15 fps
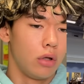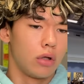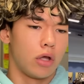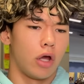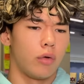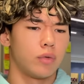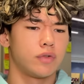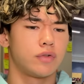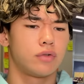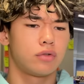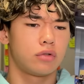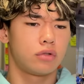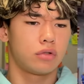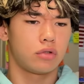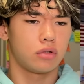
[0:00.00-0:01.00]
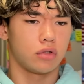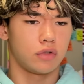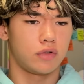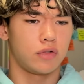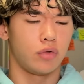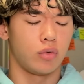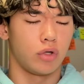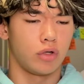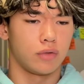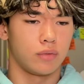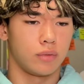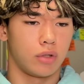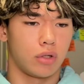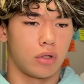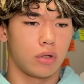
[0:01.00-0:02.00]
Okay, let's, let's see what else
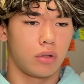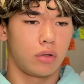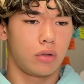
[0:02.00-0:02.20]
we got.